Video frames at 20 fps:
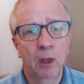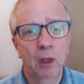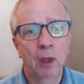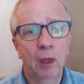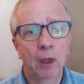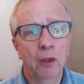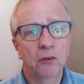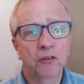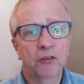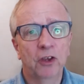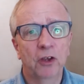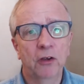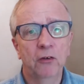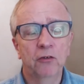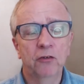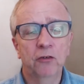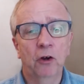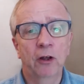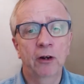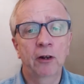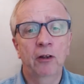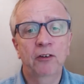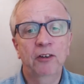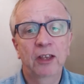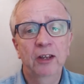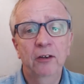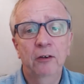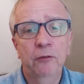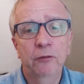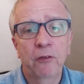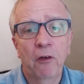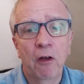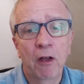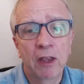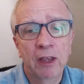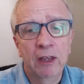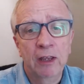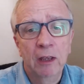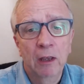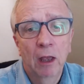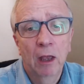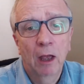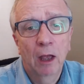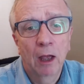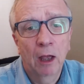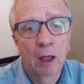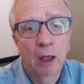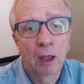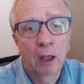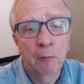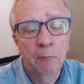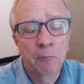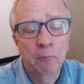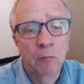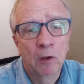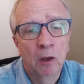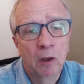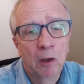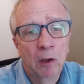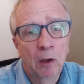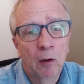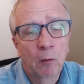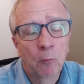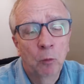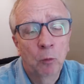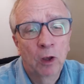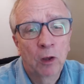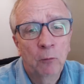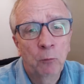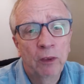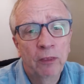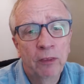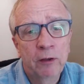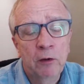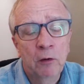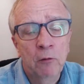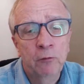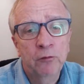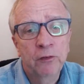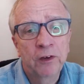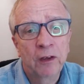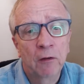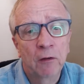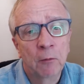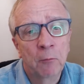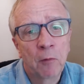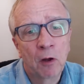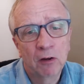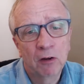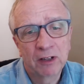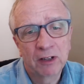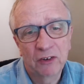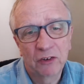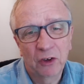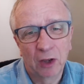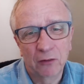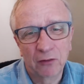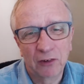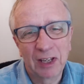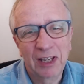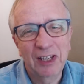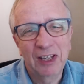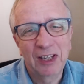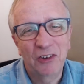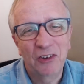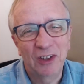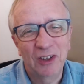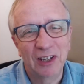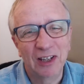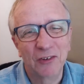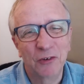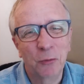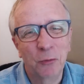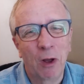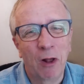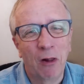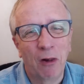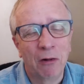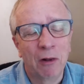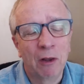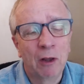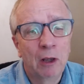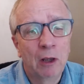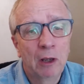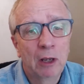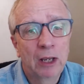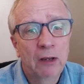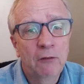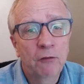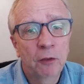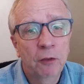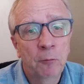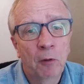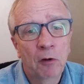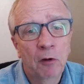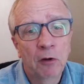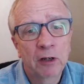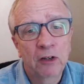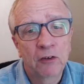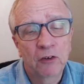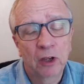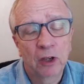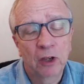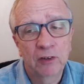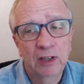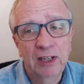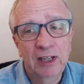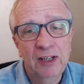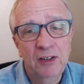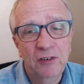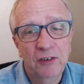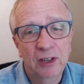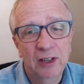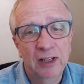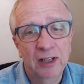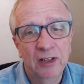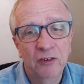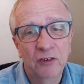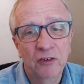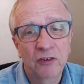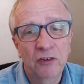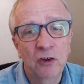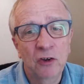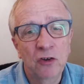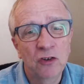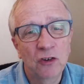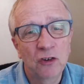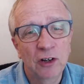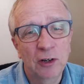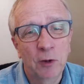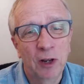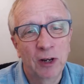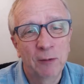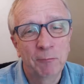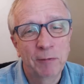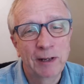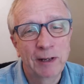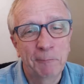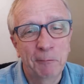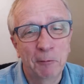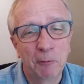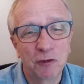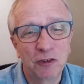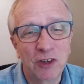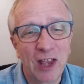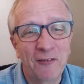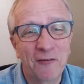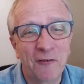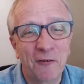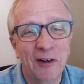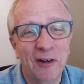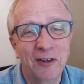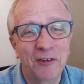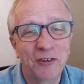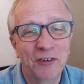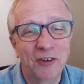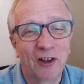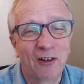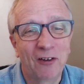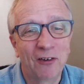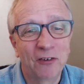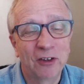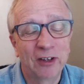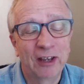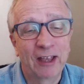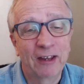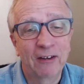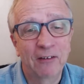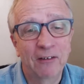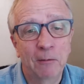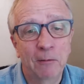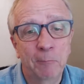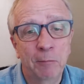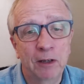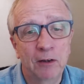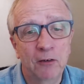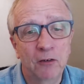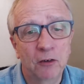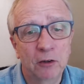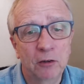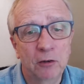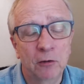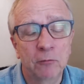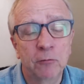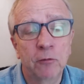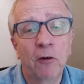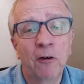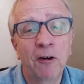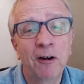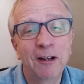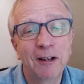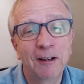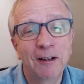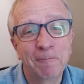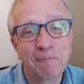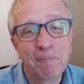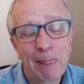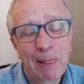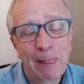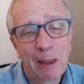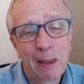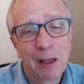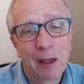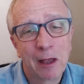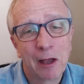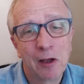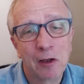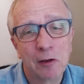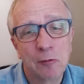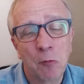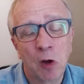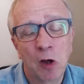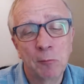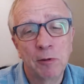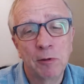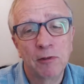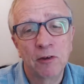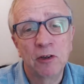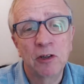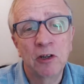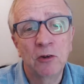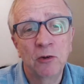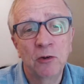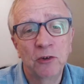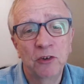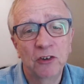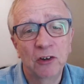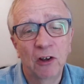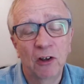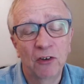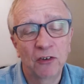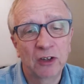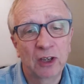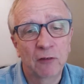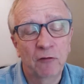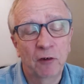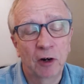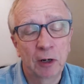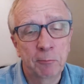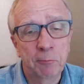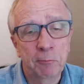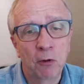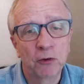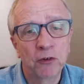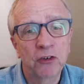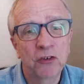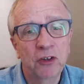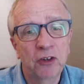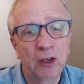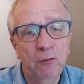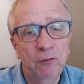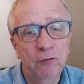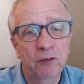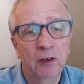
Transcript: So try and identify whether you feel the market is overheating as well. If the market's overheating, it's usually when people generally start to get a bit euphoric. It might be the news starts to get very positive.